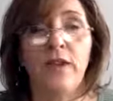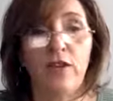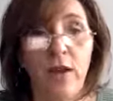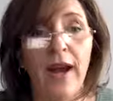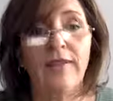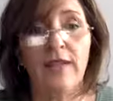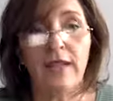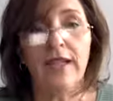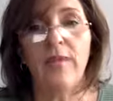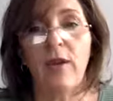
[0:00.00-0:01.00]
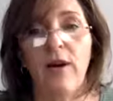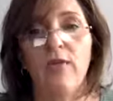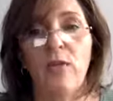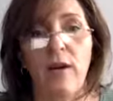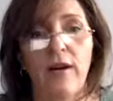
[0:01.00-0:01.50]
You have to keep
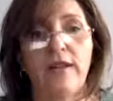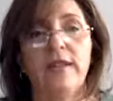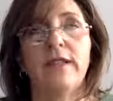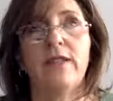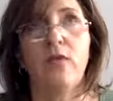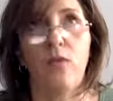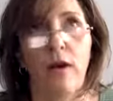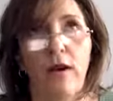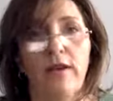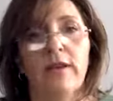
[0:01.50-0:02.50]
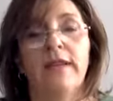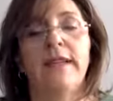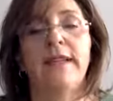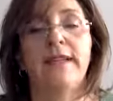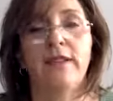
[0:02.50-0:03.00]
on walking the walk
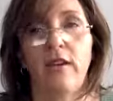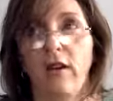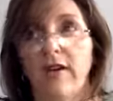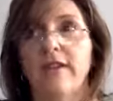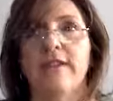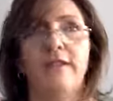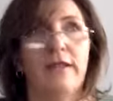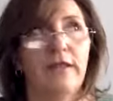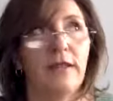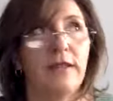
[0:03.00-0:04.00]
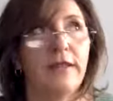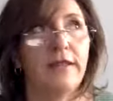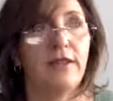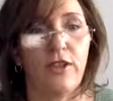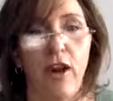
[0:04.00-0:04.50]
and talking uh,
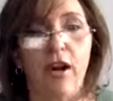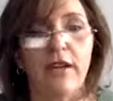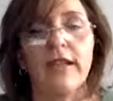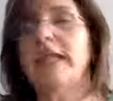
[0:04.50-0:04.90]
the talk.